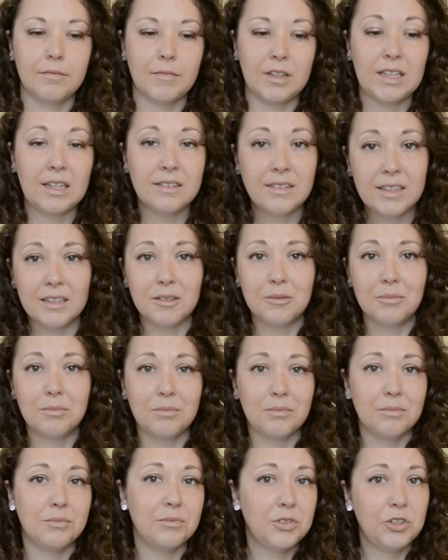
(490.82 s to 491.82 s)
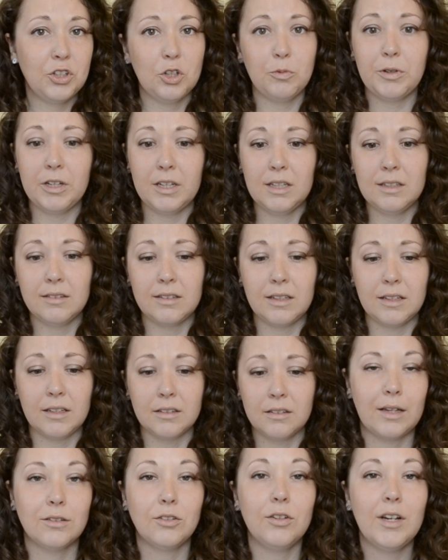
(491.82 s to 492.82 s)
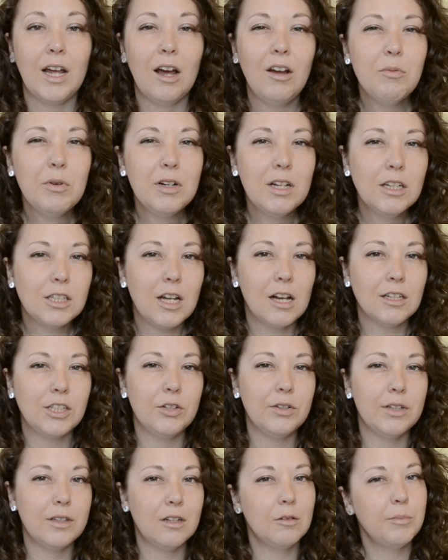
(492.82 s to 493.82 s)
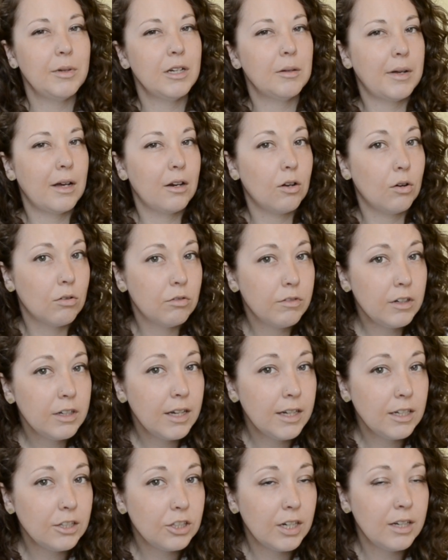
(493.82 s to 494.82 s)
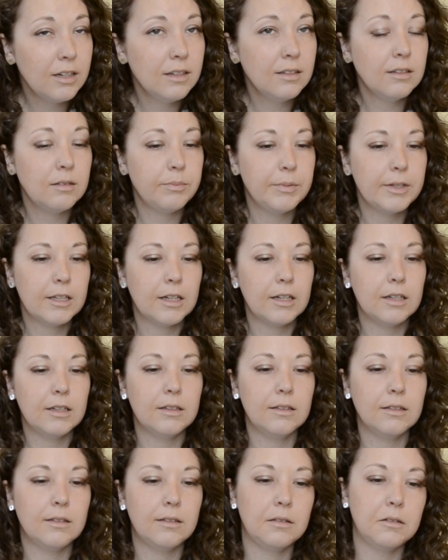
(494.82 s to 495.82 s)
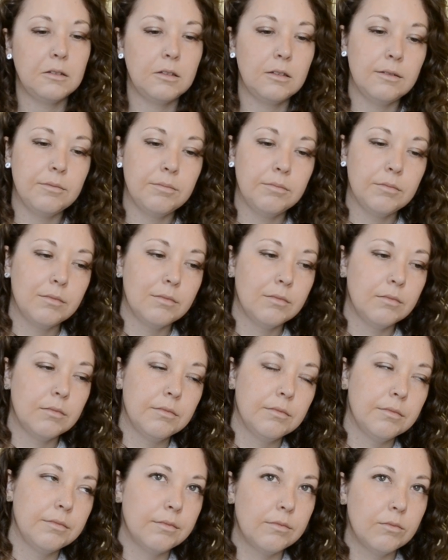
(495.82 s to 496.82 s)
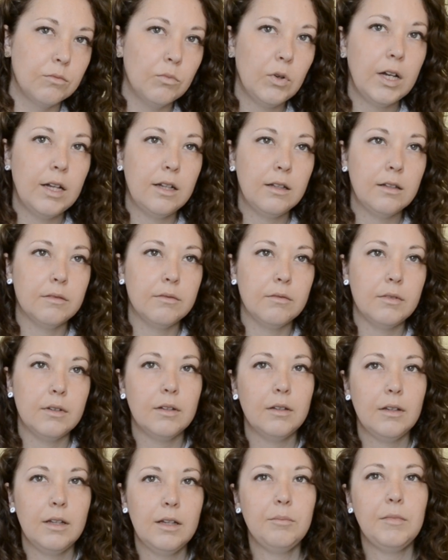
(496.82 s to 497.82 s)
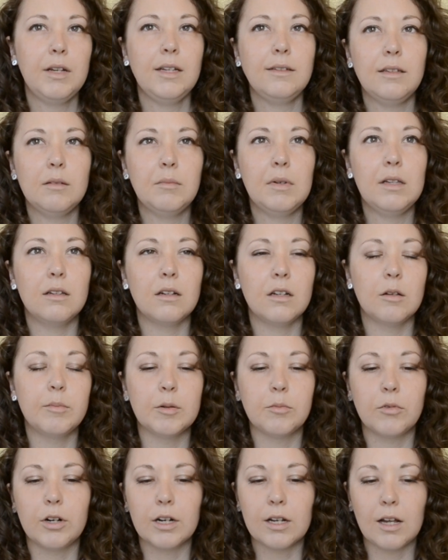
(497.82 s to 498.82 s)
and that's it. Super easy. So now I want to talk to you a little bit about overnight trains because, well, it might seem a little bit more